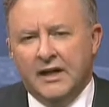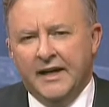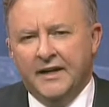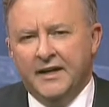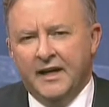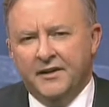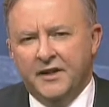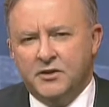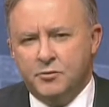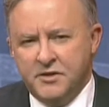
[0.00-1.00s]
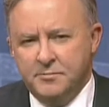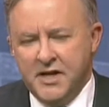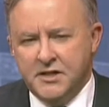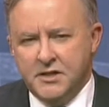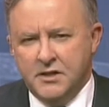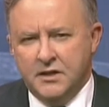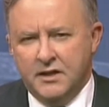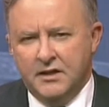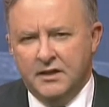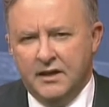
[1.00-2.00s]
and this was mentioned
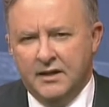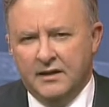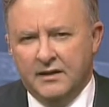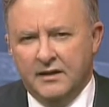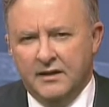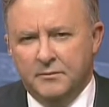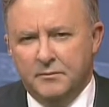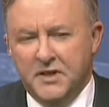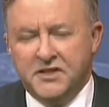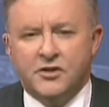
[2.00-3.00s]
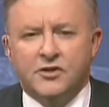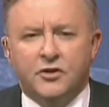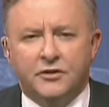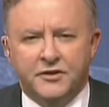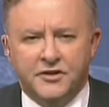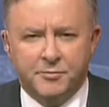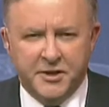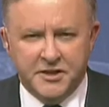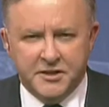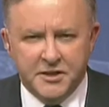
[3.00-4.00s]
in Mr. Shorten's
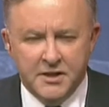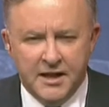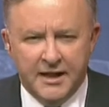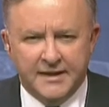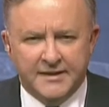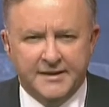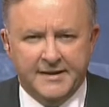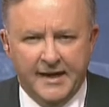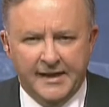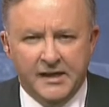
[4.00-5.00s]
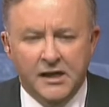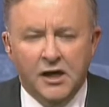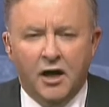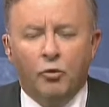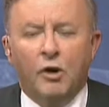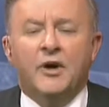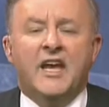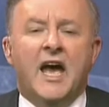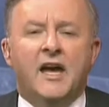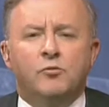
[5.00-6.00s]
speech today, what
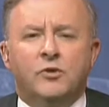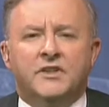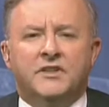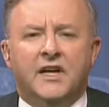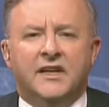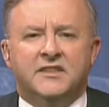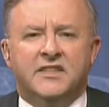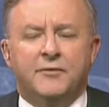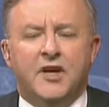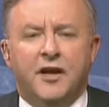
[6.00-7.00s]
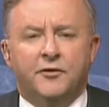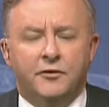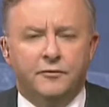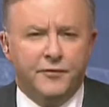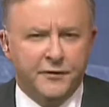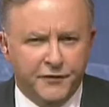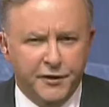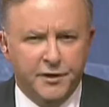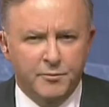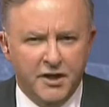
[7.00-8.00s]
we had was
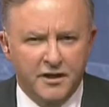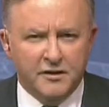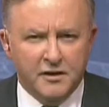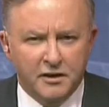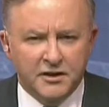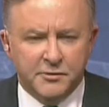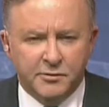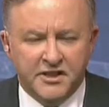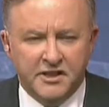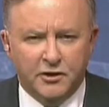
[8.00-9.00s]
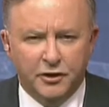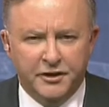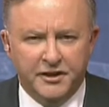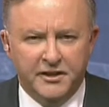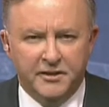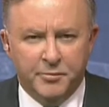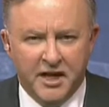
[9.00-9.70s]
$715 million was included in the